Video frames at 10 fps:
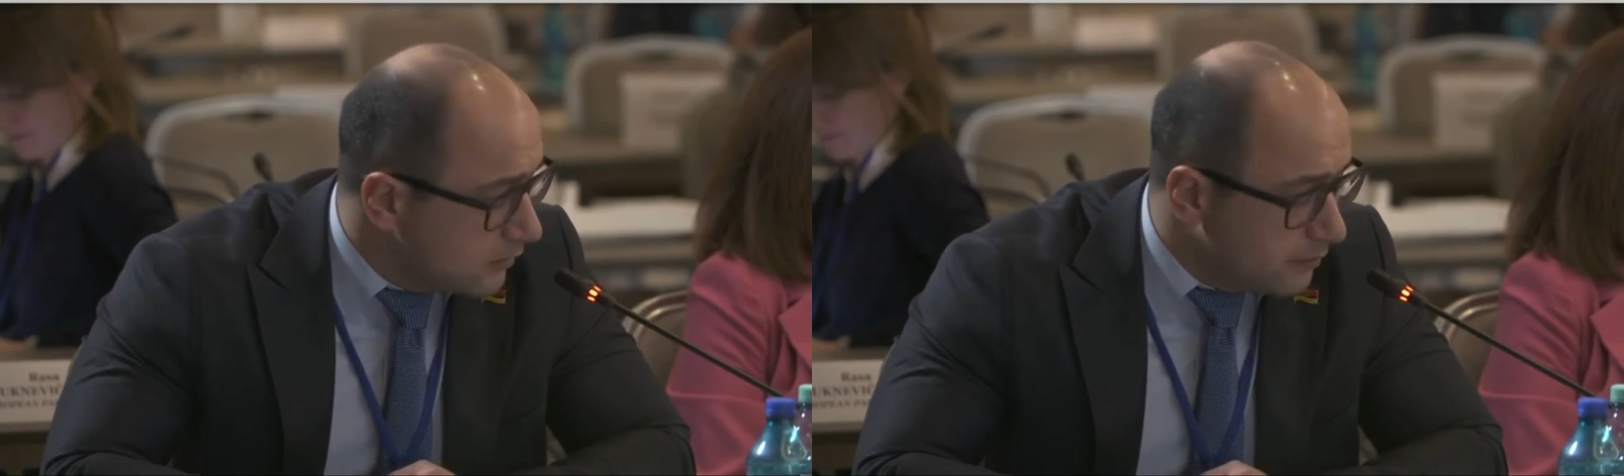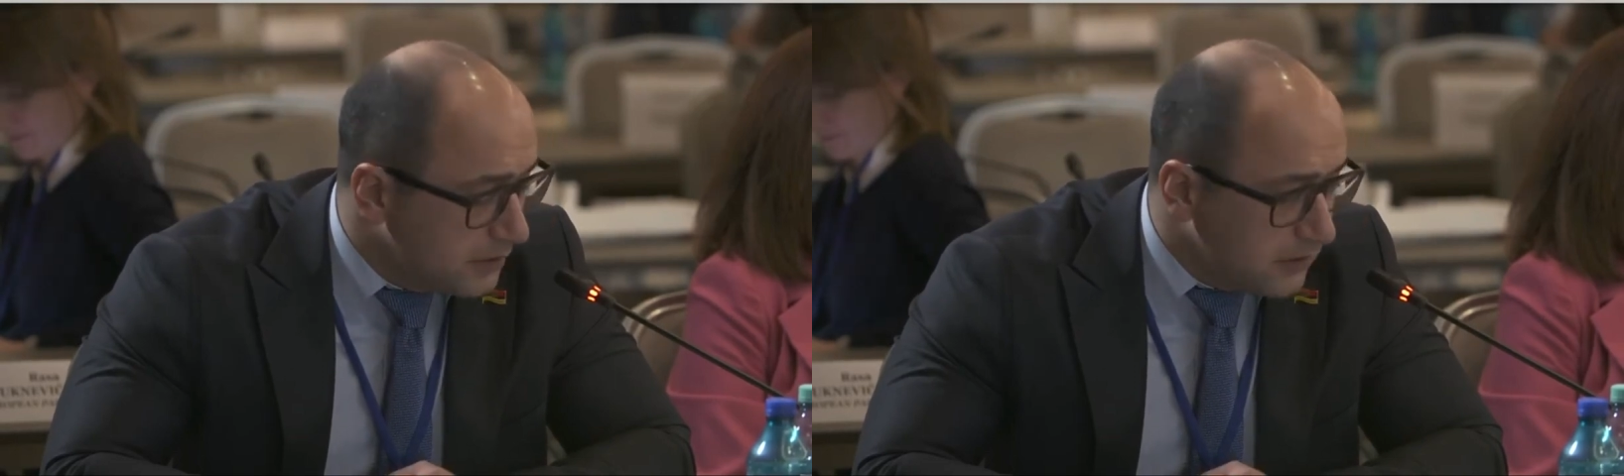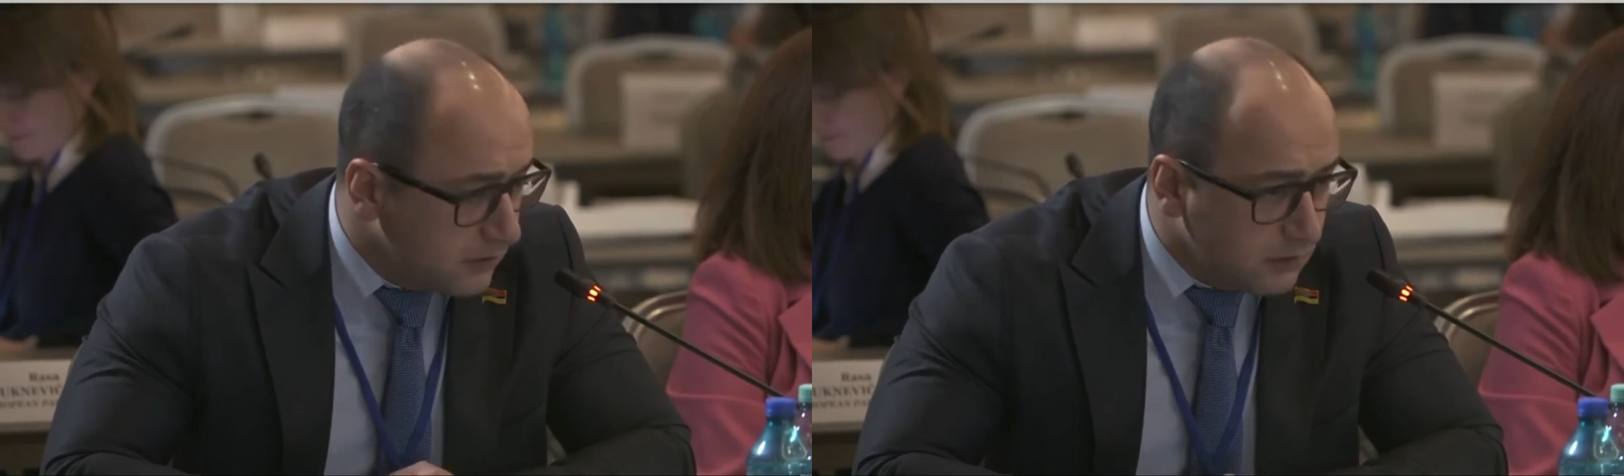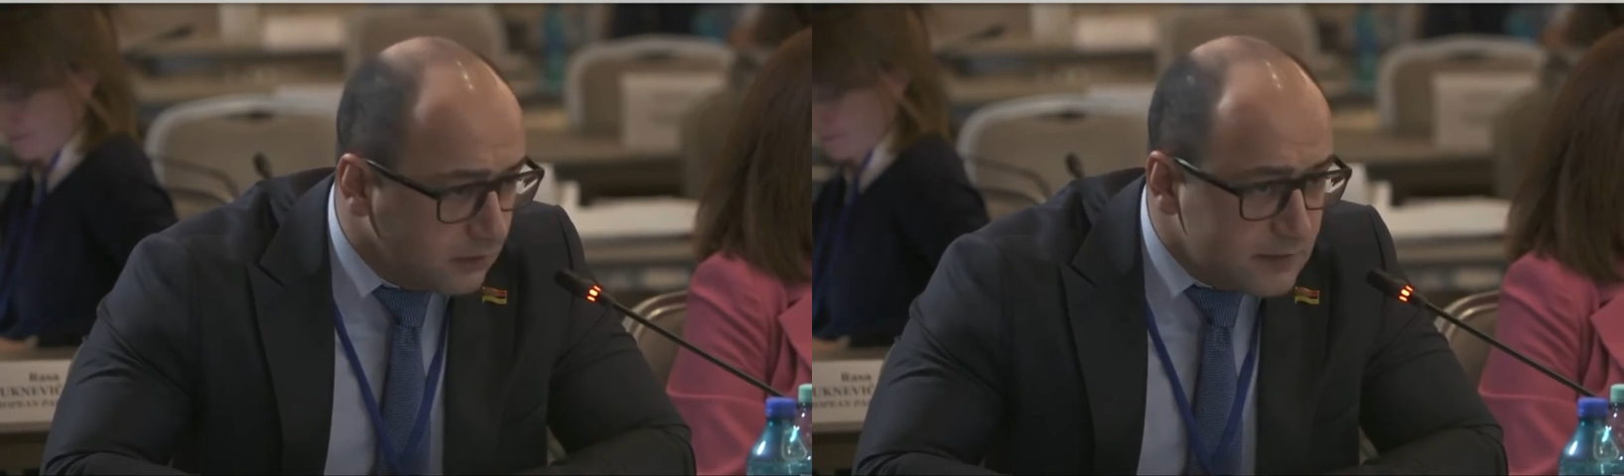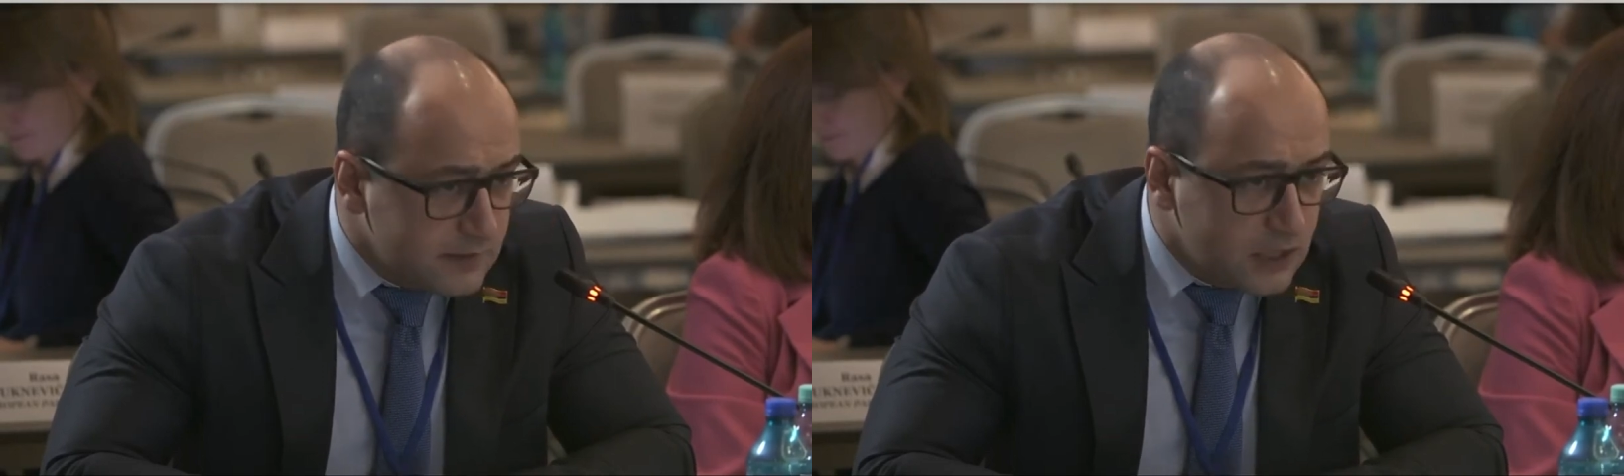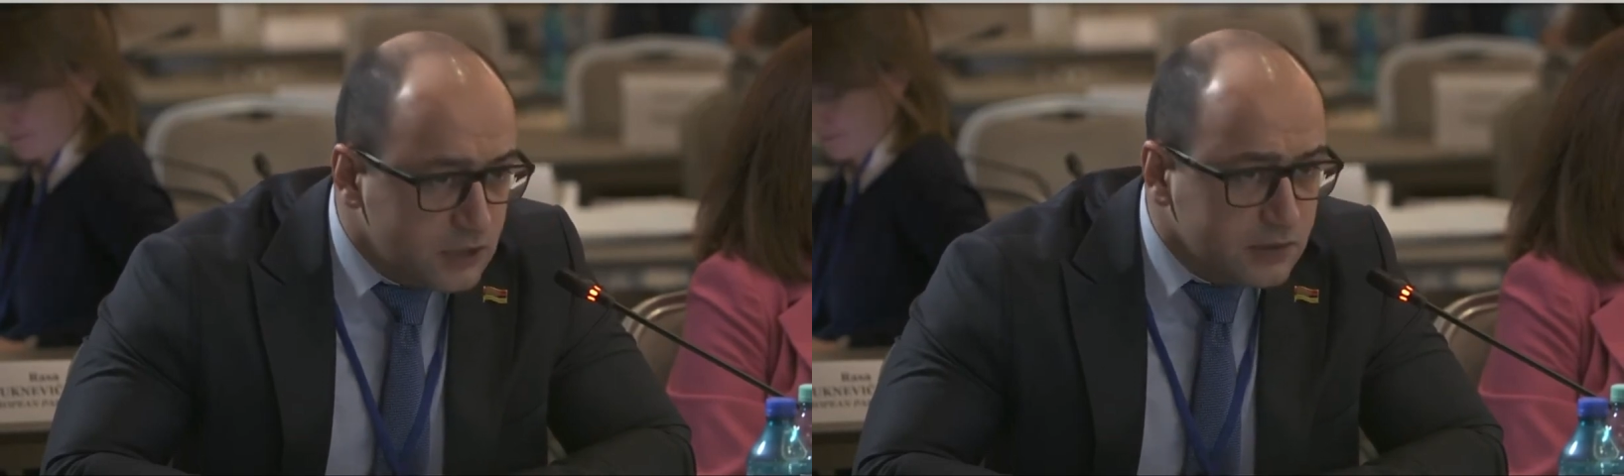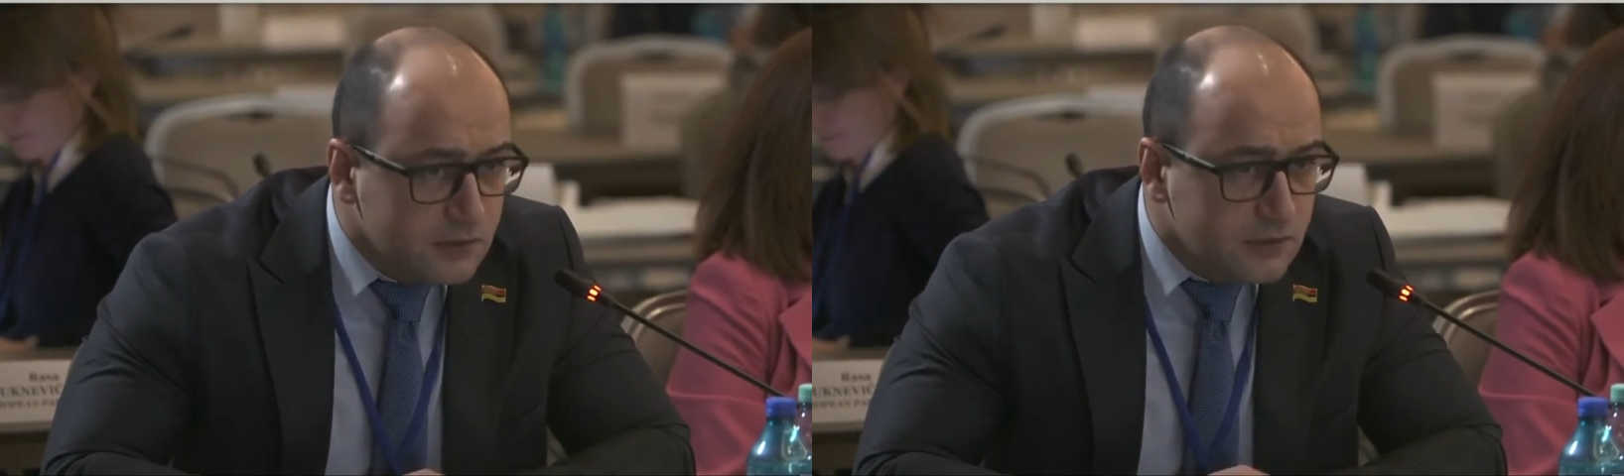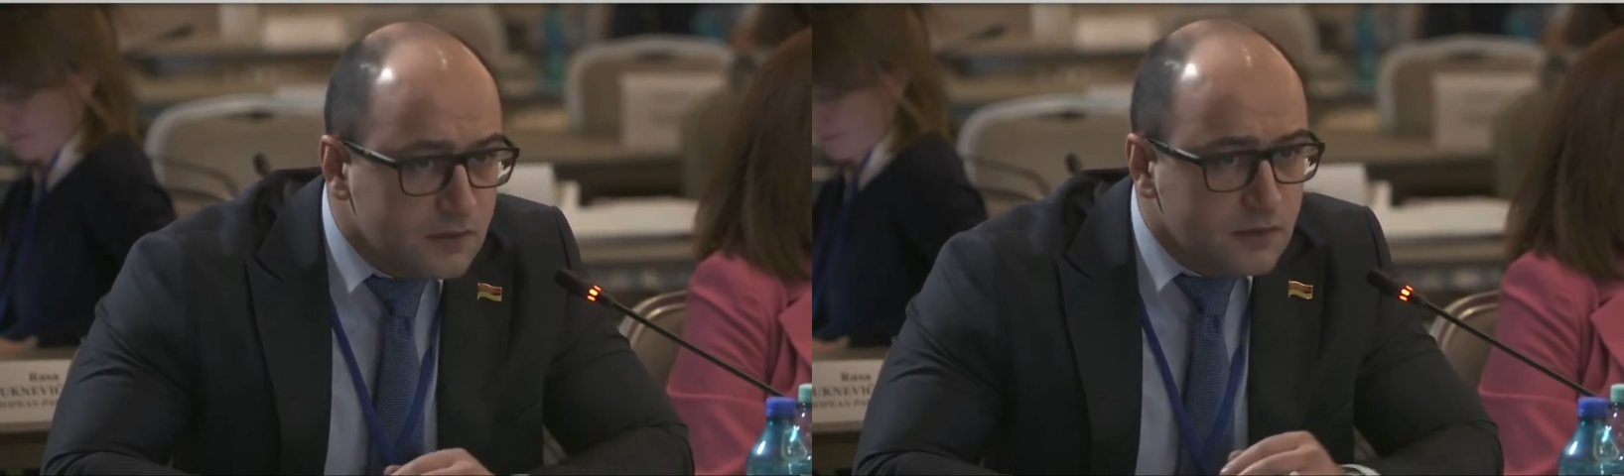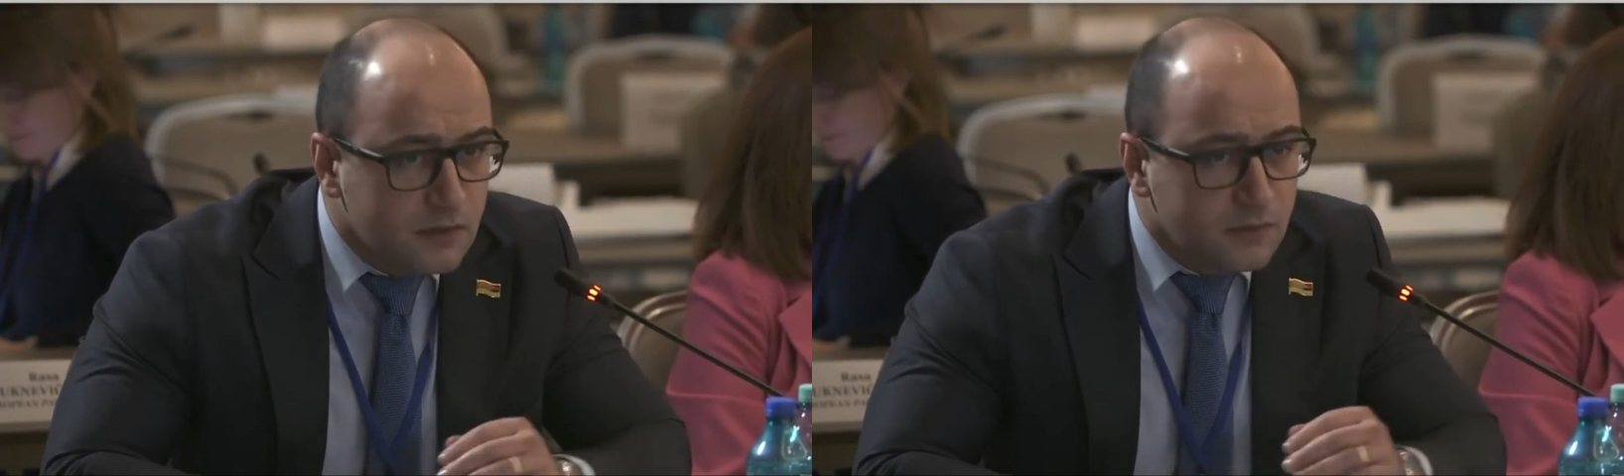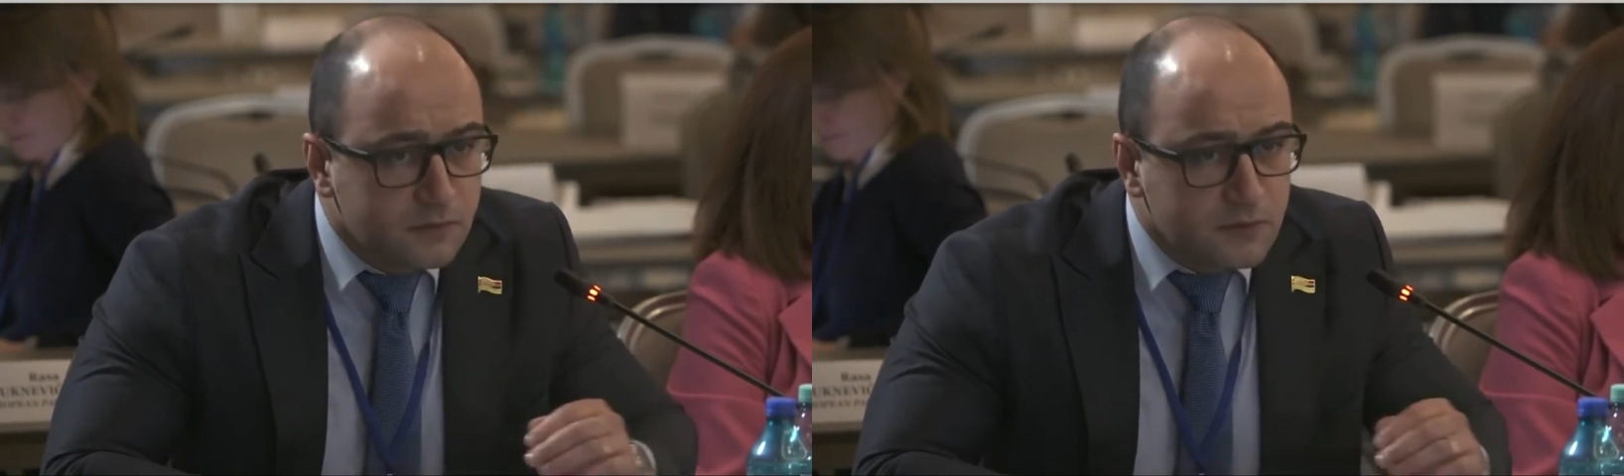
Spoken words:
European organizations